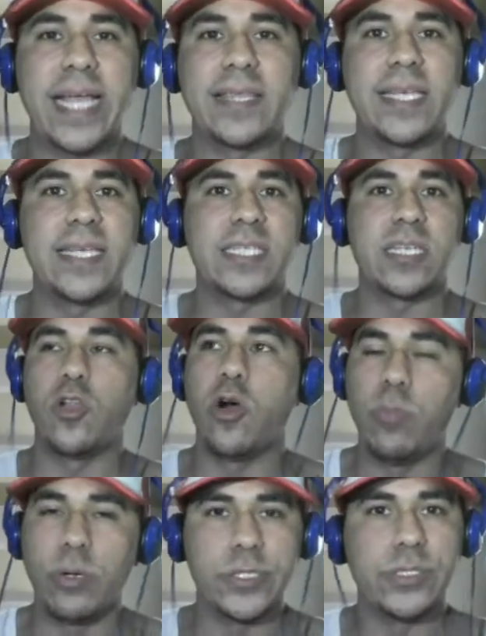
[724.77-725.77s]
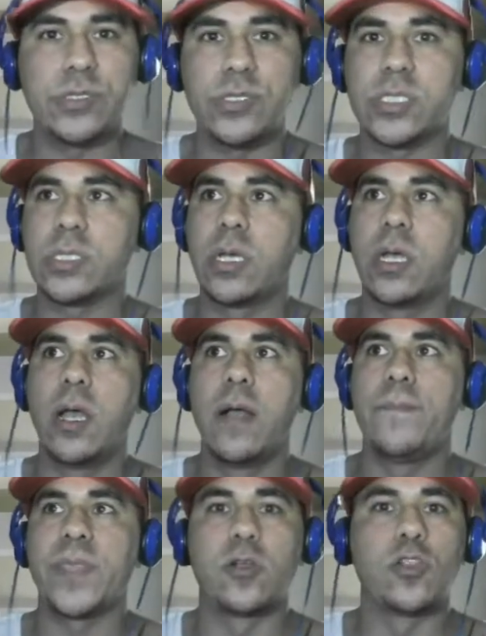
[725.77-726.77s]
this, global news,
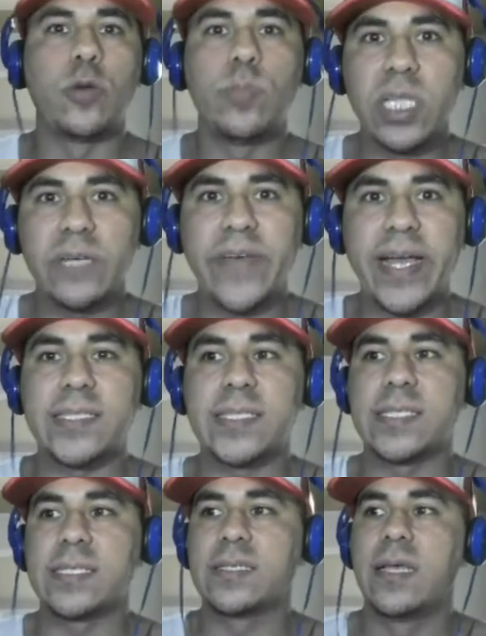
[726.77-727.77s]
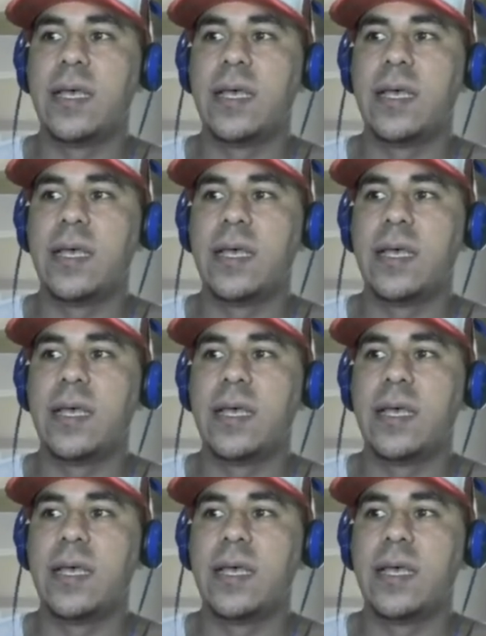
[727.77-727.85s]
global events,